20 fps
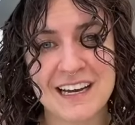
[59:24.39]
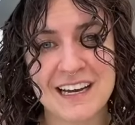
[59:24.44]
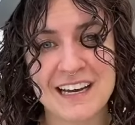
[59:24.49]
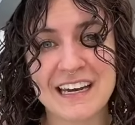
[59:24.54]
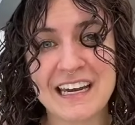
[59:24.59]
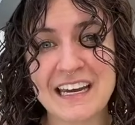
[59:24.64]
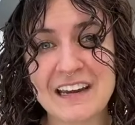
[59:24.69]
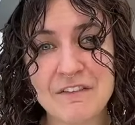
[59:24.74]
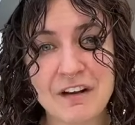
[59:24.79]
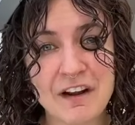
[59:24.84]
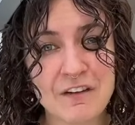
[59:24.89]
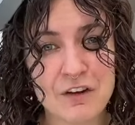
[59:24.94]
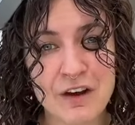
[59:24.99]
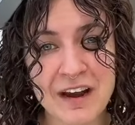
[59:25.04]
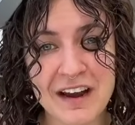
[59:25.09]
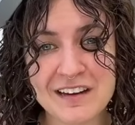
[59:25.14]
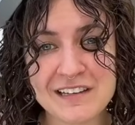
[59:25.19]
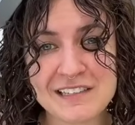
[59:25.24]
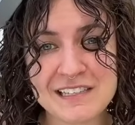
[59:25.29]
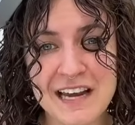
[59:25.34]
Even if your
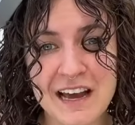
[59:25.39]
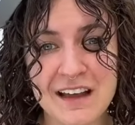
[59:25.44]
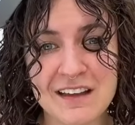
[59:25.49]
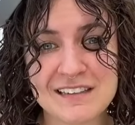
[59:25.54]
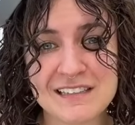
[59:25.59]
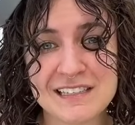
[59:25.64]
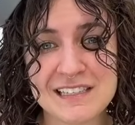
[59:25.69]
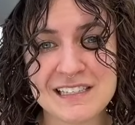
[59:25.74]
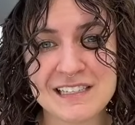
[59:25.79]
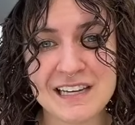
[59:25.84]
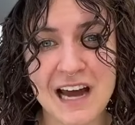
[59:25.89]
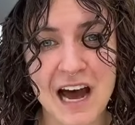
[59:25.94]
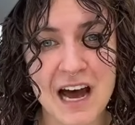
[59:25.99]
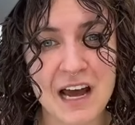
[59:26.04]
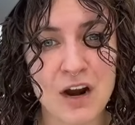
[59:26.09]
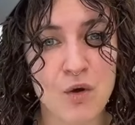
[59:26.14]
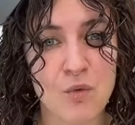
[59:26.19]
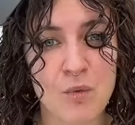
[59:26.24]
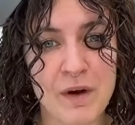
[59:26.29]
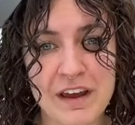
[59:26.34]
hairstylist is
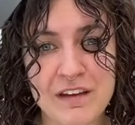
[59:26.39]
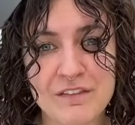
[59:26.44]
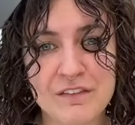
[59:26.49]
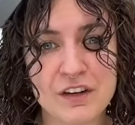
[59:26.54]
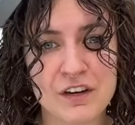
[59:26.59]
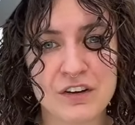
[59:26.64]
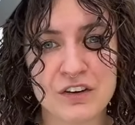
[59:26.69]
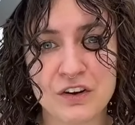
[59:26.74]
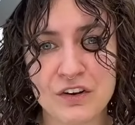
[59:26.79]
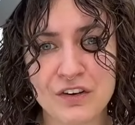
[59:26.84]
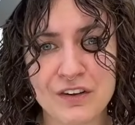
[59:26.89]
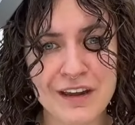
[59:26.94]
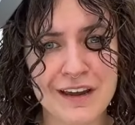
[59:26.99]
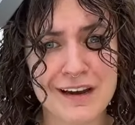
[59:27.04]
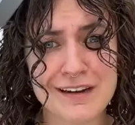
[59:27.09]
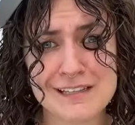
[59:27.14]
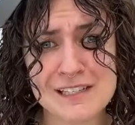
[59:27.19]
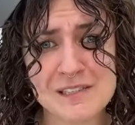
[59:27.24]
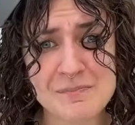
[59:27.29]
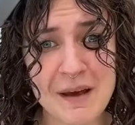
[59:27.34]
not a wavy or curly
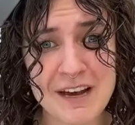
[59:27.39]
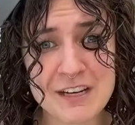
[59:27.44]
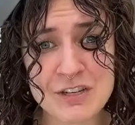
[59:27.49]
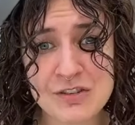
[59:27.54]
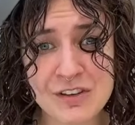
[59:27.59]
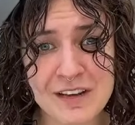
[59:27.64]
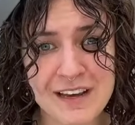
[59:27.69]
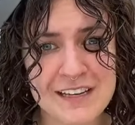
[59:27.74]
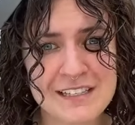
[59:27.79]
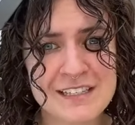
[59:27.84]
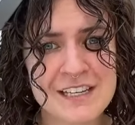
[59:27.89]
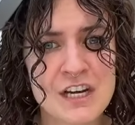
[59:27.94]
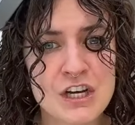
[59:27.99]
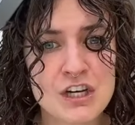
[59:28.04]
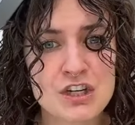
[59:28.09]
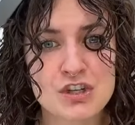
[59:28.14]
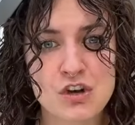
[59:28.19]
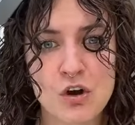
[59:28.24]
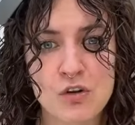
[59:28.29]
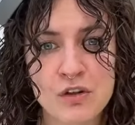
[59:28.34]
hair specialist,
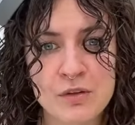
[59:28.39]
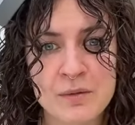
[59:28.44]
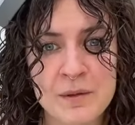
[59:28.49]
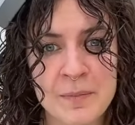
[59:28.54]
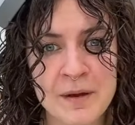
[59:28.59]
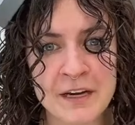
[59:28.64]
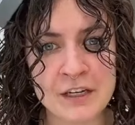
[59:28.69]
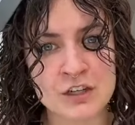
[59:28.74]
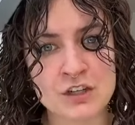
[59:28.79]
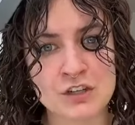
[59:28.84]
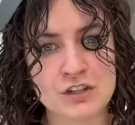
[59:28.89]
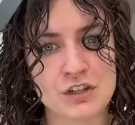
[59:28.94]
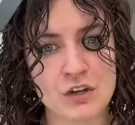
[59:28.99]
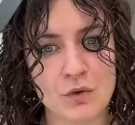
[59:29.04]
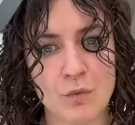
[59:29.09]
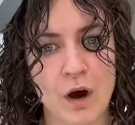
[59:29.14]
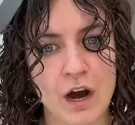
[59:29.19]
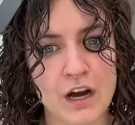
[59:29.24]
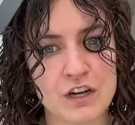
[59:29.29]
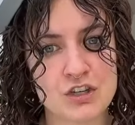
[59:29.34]
show them the pictures you
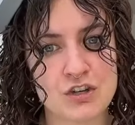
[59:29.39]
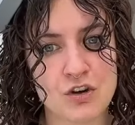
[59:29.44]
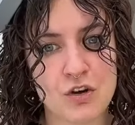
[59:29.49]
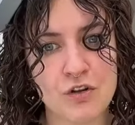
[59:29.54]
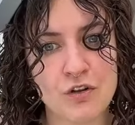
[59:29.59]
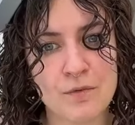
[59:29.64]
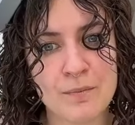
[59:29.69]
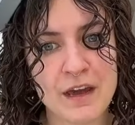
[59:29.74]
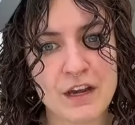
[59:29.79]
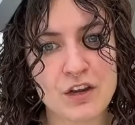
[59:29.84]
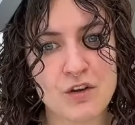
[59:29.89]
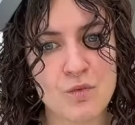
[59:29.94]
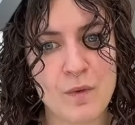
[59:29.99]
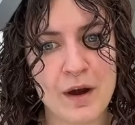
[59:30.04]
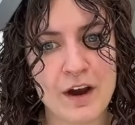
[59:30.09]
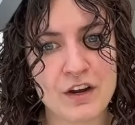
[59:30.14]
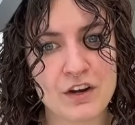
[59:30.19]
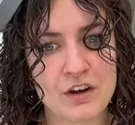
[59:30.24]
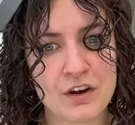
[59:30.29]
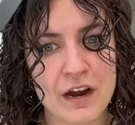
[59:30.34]
want. Show them that you
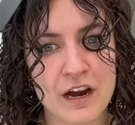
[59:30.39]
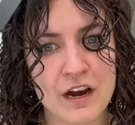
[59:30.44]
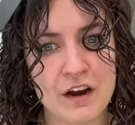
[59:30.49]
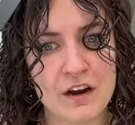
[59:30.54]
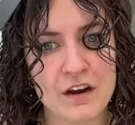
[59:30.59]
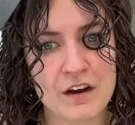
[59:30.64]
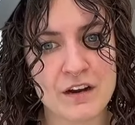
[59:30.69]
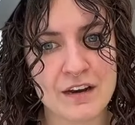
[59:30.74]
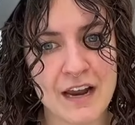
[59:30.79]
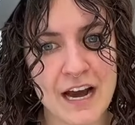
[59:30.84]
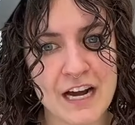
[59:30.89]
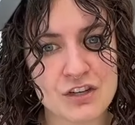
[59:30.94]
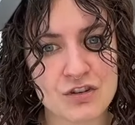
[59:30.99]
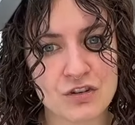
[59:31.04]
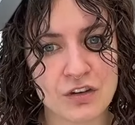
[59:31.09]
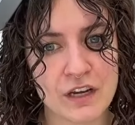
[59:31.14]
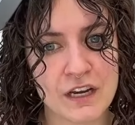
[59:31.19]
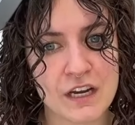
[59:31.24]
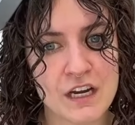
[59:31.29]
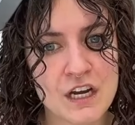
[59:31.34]
wear your hair
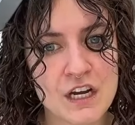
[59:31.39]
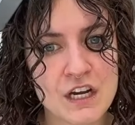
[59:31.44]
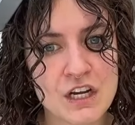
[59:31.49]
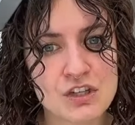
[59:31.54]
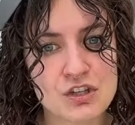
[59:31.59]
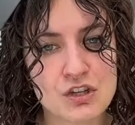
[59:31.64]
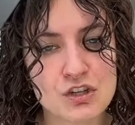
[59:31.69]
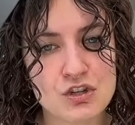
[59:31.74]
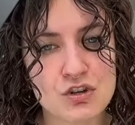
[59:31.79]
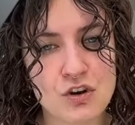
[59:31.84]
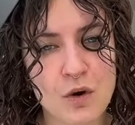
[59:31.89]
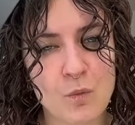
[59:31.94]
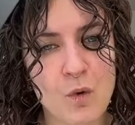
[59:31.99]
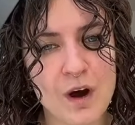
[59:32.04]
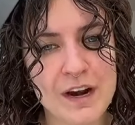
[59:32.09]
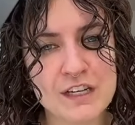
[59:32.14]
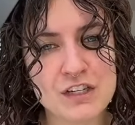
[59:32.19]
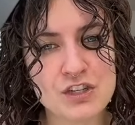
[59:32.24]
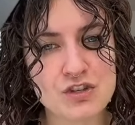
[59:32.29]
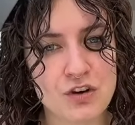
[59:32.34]
naturally. So
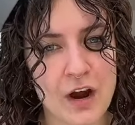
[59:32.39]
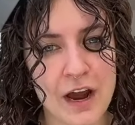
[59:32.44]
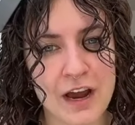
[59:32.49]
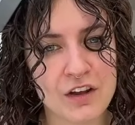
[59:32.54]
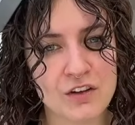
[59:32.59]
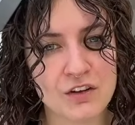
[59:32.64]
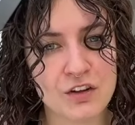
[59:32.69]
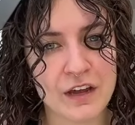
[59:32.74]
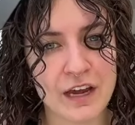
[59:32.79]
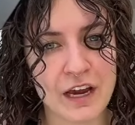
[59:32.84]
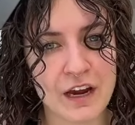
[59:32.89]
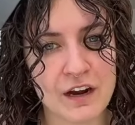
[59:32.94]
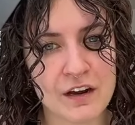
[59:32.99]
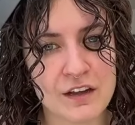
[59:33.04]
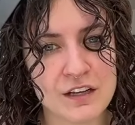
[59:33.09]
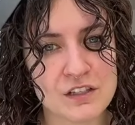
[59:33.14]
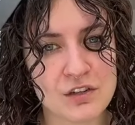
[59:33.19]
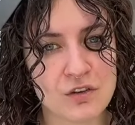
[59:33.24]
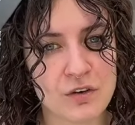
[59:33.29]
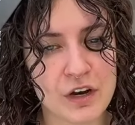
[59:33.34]
what is triangle hair?
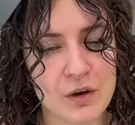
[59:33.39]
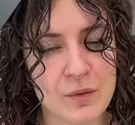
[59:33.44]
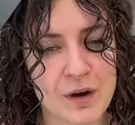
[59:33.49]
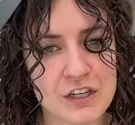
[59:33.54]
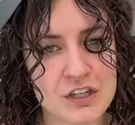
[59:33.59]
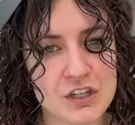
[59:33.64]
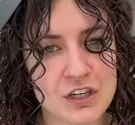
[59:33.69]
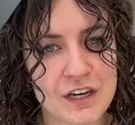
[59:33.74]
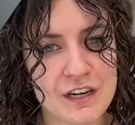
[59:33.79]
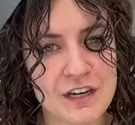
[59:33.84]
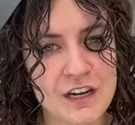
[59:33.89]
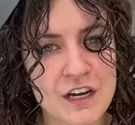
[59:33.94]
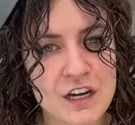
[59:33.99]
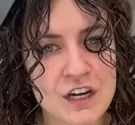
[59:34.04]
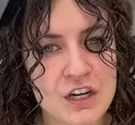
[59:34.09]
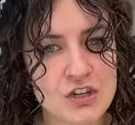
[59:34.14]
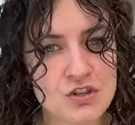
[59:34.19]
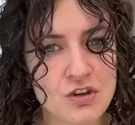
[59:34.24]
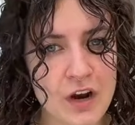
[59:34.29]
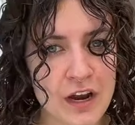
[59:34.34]
That's a great question.
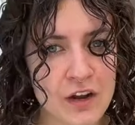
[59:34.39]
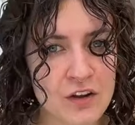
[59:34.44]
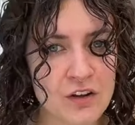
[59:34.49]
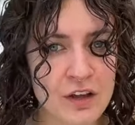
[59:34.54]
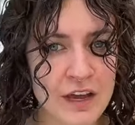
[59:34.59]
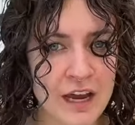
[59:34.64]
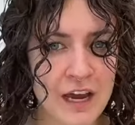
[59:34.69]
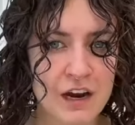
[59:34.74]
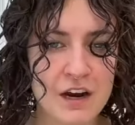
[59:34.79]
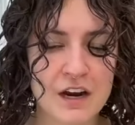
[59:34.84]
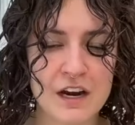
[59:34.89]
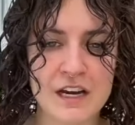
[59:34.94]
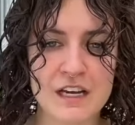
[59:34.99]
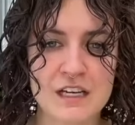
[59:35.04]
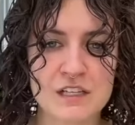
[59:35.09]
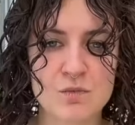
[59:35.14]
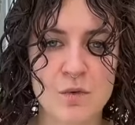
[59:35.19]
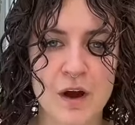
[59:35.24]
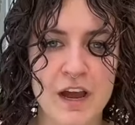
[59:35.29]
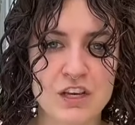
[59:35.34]
Triangle hair
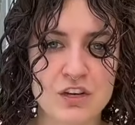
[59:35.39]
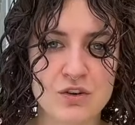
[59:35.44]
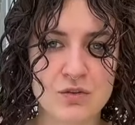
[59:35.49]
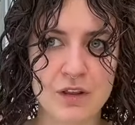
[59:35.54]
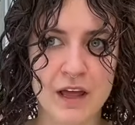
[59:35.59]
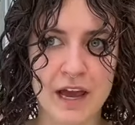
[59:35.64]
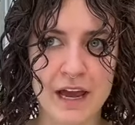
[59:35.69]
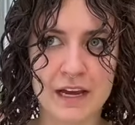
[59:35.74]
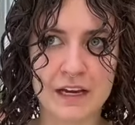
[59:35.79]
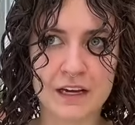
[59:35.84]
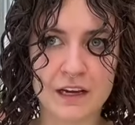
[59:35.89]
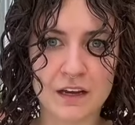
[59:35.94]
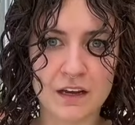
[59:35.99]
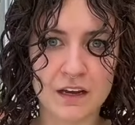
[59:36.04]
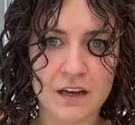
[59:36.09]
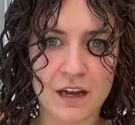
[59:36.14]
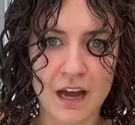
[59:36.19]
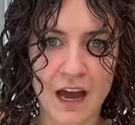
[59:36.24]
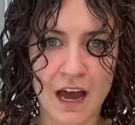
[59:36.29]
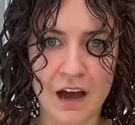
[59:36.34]
is when you like
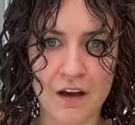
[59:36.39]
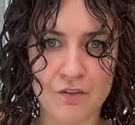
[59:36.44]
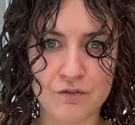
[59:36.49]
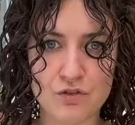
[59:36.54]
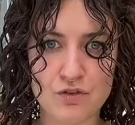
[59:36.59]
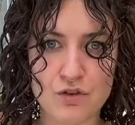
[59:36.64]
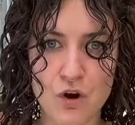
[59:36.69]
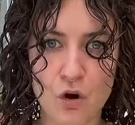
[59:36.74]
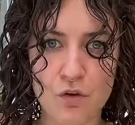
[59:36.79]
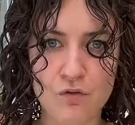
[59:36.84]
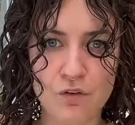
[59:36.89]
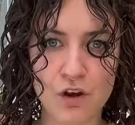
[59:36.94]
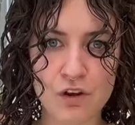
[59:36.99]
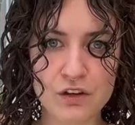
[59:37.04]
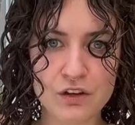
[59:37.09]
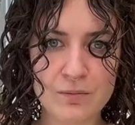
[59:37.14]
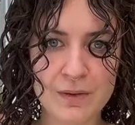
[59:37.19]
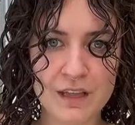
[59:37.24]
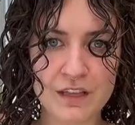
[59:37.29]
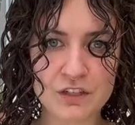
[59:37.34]
have no
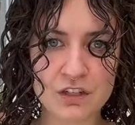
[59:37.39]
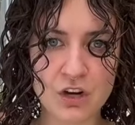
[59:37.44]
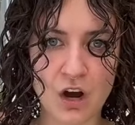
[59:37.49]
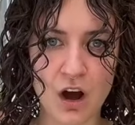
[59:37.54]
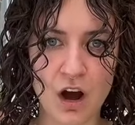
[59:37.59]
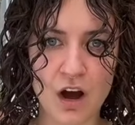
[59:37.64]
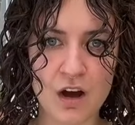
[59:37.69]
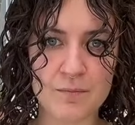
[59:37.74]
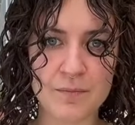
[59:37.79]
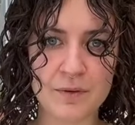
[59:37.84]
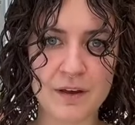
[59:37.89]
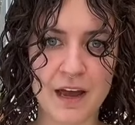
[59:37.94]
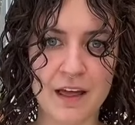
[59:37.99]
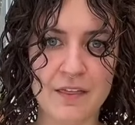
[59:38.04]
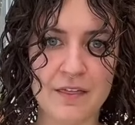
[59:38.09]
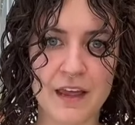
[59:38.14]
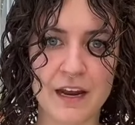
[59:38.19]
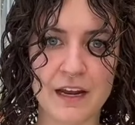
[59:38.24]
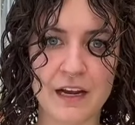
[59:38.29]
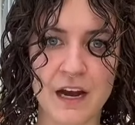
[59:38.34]
volume at the top, and
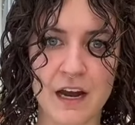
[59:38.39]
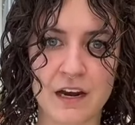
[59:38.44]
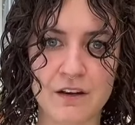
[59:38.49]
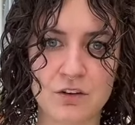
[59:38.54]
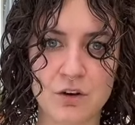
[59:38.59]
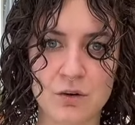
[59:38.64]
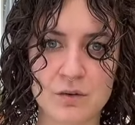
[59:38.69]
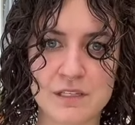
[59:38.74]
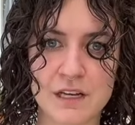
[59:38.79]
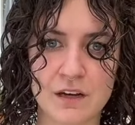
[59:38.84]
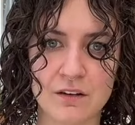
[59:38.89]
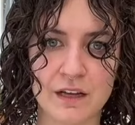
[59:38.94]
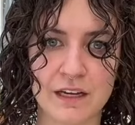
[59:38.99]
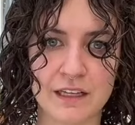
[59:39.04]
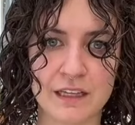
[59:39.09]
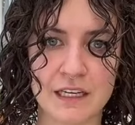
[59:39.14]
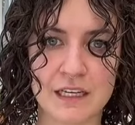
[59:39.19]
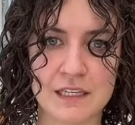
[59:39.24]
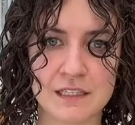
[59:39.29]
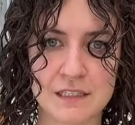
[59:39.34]
then it kind of goes out like
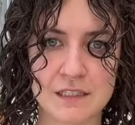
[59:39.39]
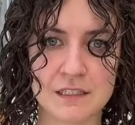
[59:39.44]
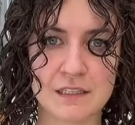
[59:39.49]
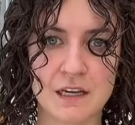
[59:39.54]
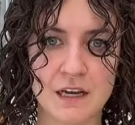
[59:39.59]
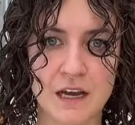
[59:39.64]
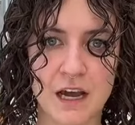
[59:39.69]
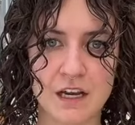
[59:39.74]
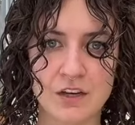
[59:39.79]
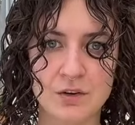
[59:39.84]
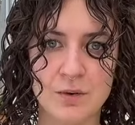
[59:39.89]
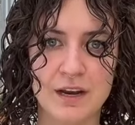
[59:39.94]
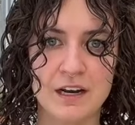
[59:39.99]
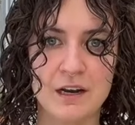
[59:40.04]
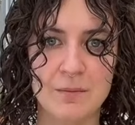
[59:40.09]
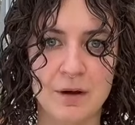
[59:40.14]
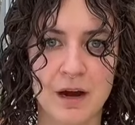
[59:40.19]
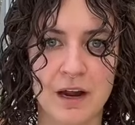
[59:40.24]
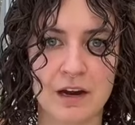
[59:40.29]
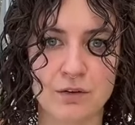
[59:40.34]
this, and you end
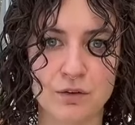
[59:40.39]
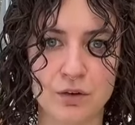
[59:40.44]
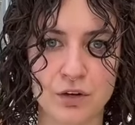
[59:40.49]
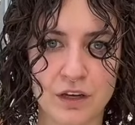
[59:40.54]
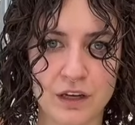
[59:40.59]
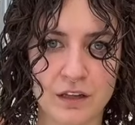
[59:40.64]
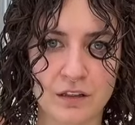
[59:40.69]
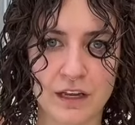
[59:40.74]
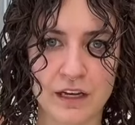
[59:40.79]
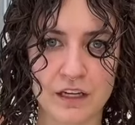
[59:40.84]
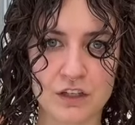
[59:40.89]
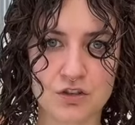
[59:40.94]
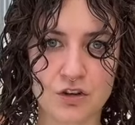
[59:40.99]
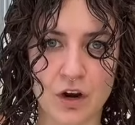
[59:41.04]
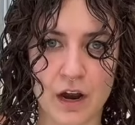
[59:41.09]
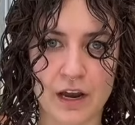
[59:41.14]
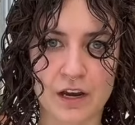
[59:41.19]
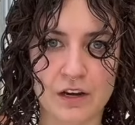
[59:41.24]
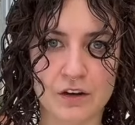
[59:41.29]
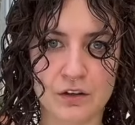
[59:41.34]
up kind of looking like a
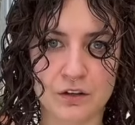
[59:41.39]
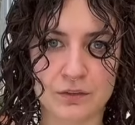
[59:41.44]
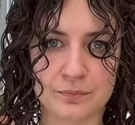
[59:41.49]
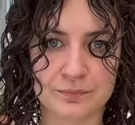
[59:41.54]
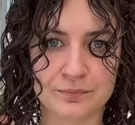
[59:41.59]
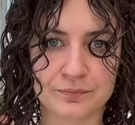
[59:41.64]
triangle.